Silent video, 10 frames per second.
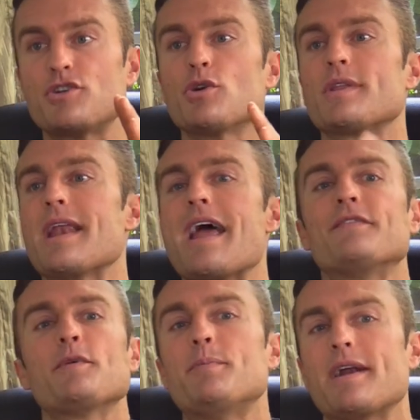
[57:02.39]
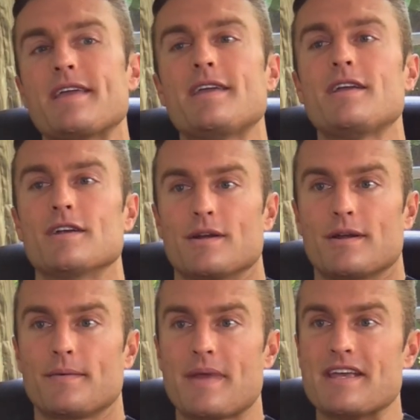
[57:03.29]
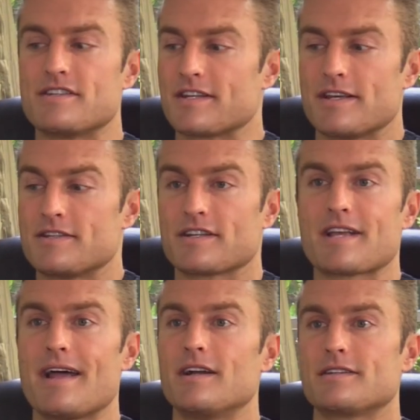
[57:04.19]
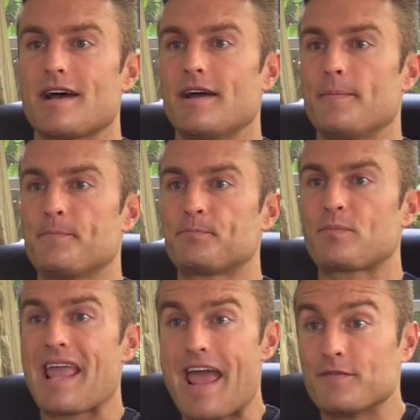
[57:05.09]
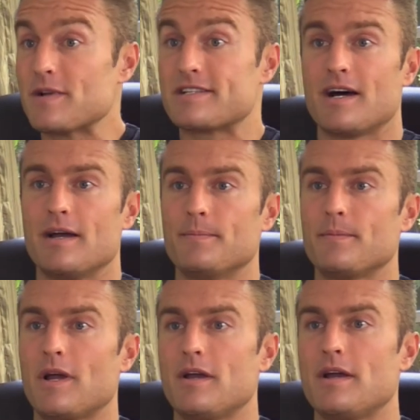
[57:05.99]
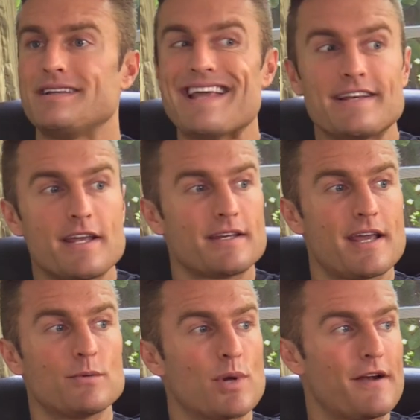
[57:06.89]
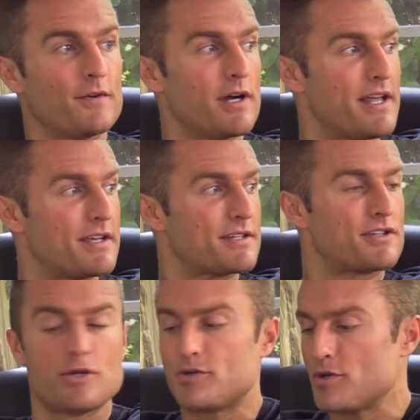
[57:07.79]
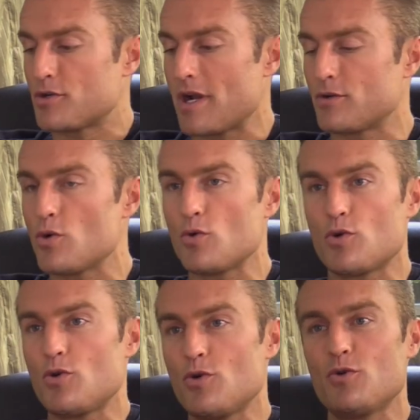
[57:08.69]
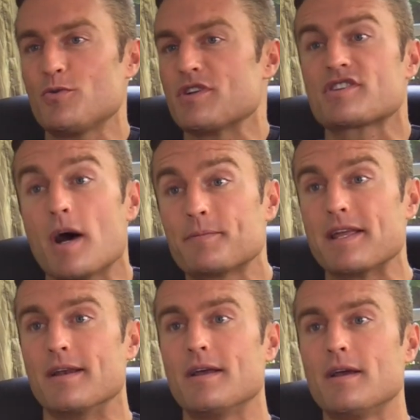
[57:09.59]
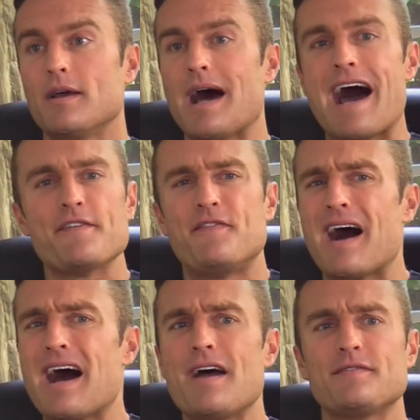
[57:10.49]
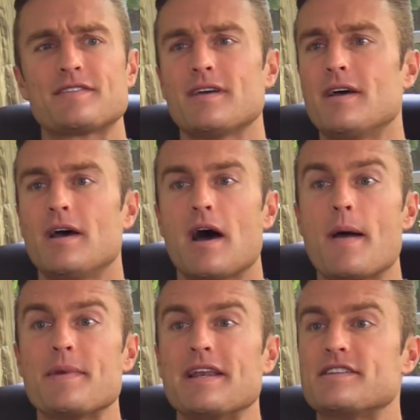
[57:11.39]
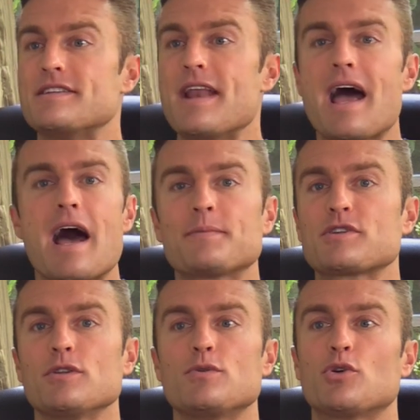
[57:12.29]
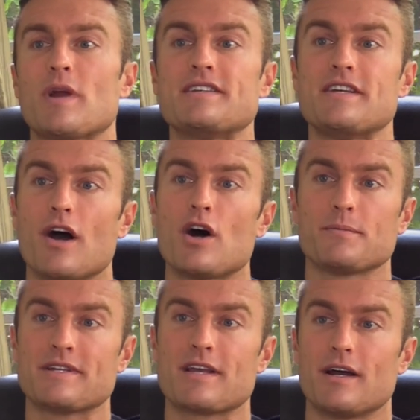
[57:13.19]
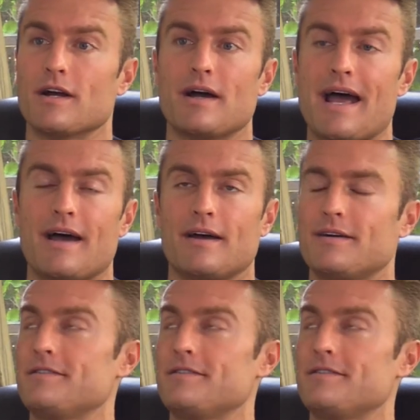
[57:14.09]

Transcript: sure that everybody here is is excited as I am every time ding, ding, ding, whatever it is, choo choo train, something, high fives. I mean, it's an absolute crazy, uh,